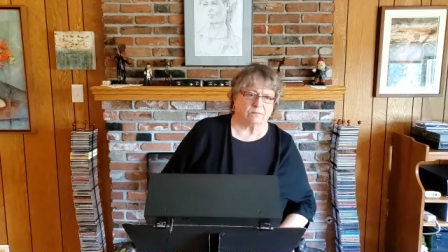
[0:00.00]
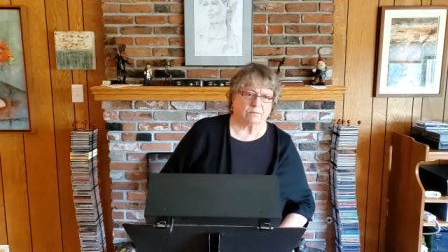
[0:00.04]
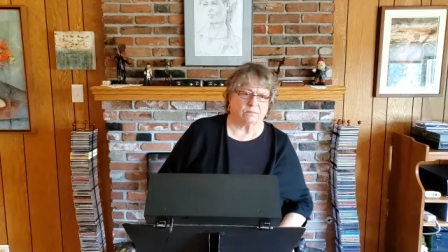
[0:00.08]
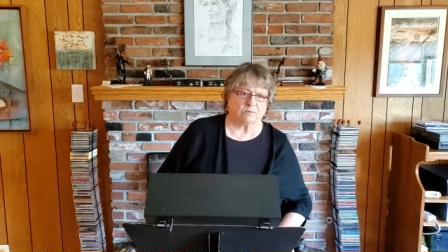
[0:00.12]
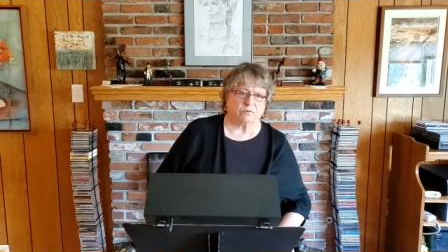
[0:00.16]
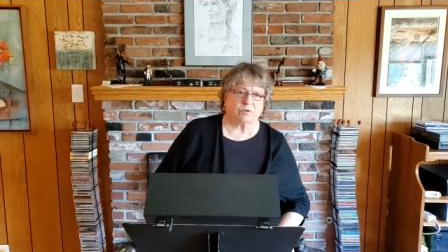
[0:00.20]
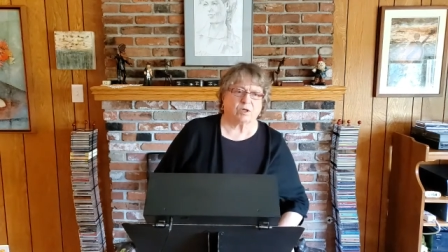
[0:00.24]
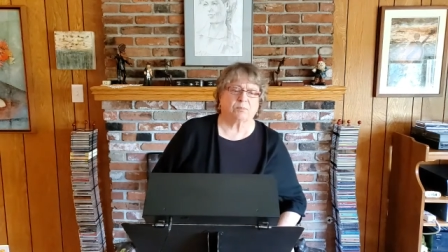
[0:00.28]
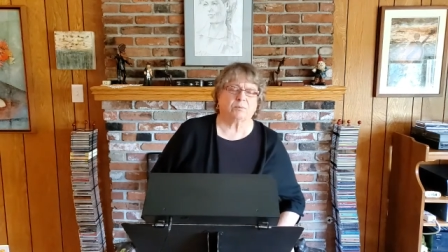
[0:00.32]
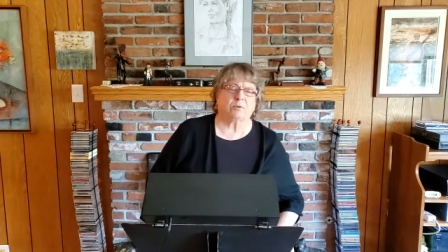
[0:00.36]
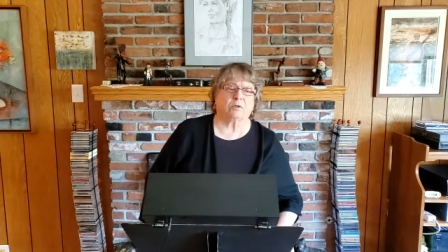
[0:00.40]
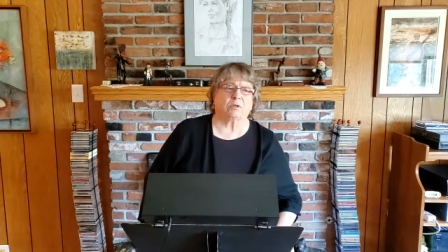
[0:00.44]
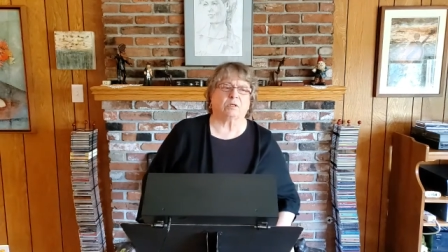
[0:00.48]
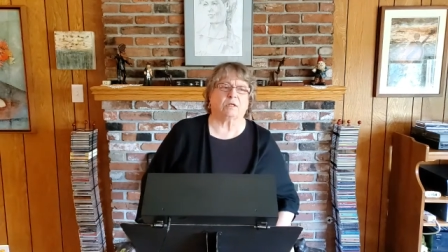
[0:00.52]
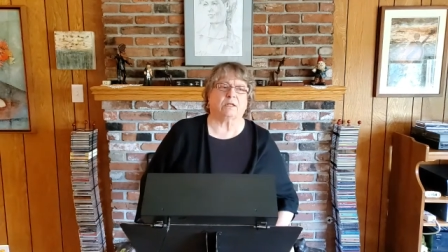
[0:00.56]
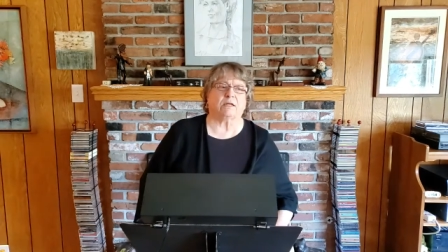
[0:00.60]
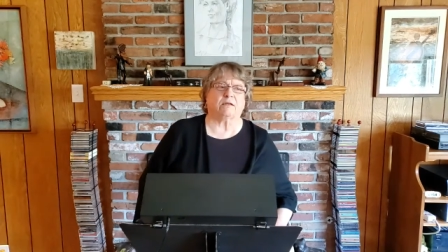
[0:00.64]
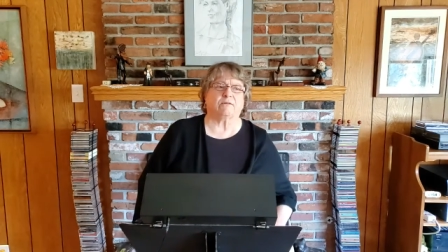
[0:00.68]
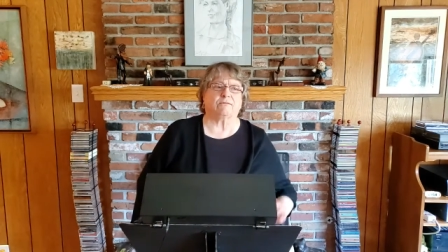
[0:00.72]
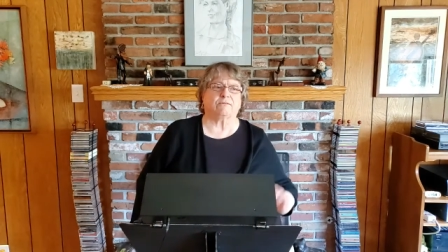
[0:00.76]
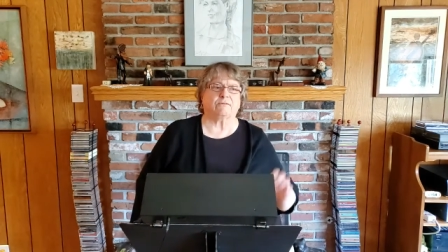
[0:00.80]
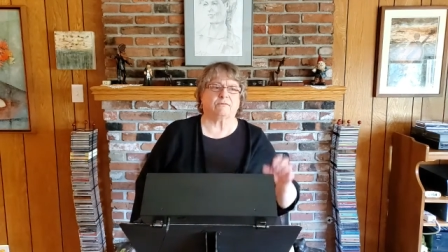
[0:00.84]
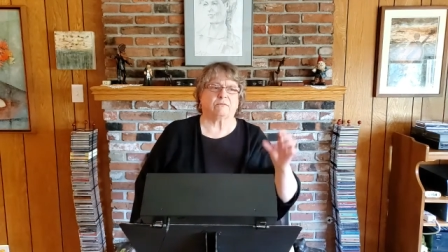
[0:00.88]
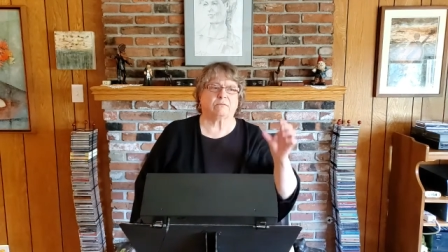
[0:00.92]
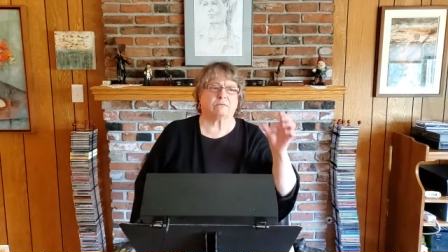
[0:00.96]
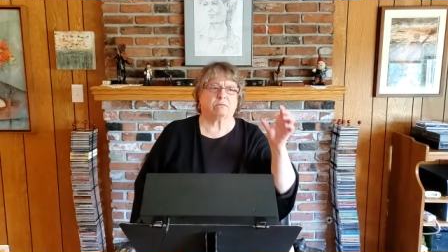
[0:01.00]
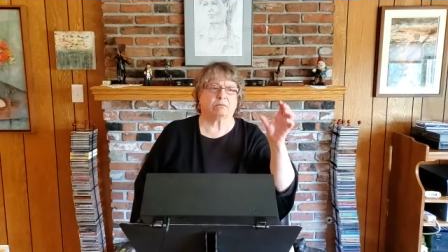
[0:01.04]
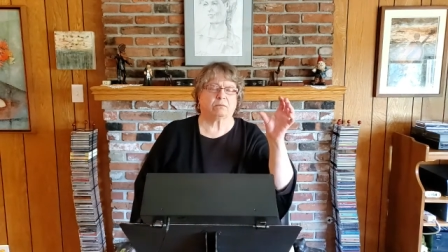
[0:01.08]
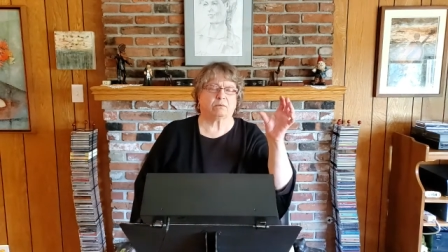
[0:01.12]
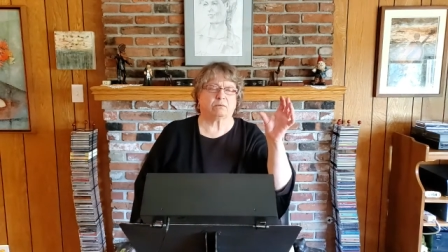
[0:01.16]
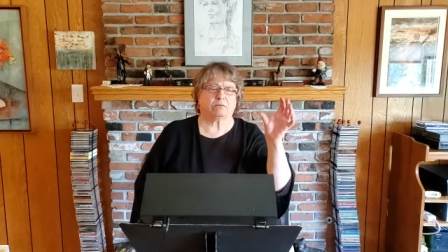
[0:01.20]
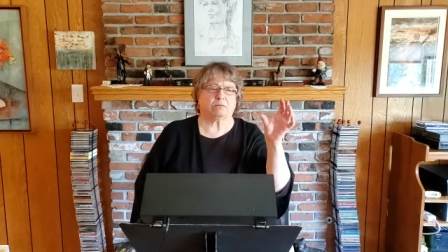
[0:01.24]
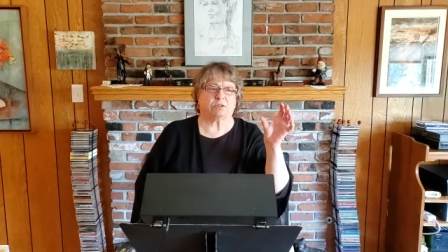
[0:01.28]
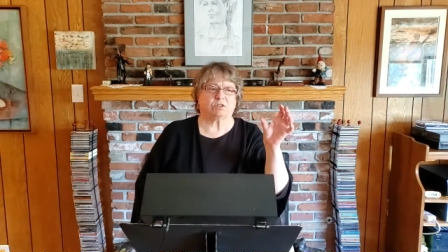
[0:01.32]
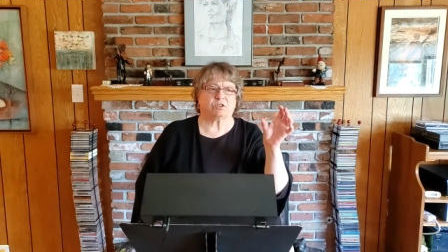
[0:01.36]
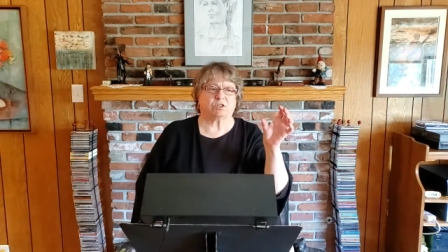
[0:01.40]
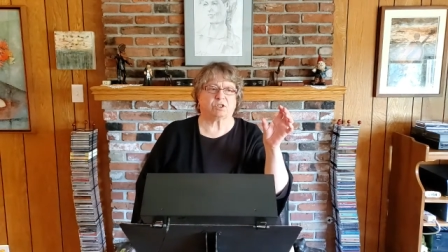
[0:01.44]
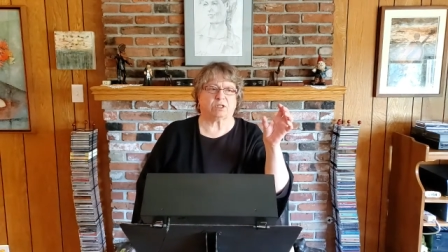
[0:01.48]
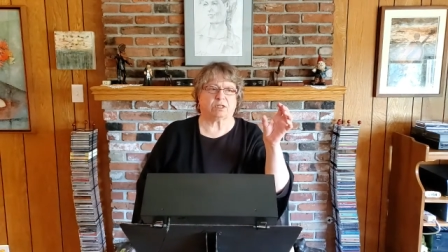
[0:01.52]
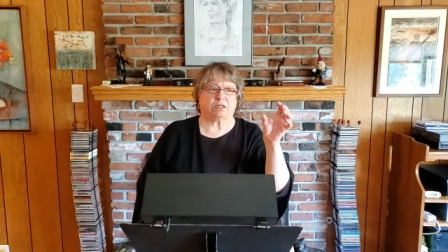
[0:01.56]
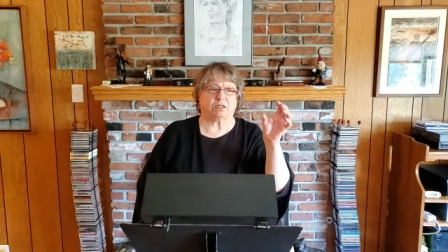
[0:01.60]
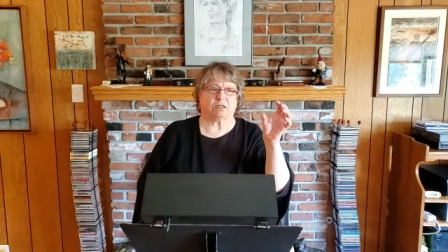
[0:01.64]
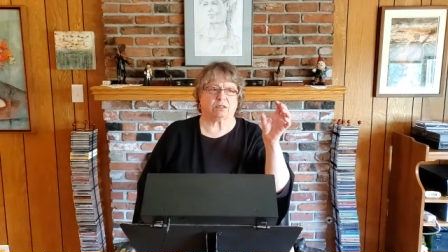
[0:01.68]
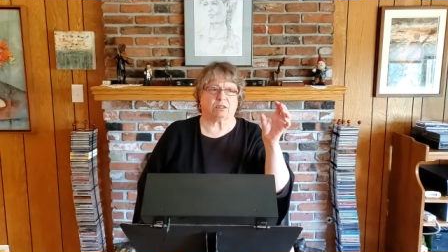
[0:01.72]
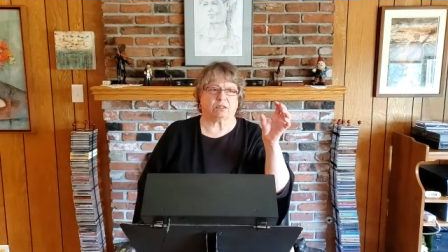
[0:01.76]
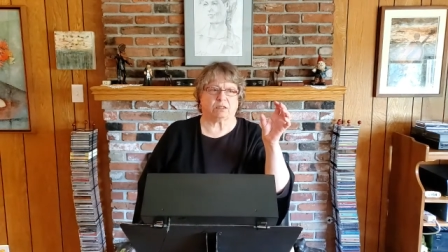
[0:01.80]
treble clef with C,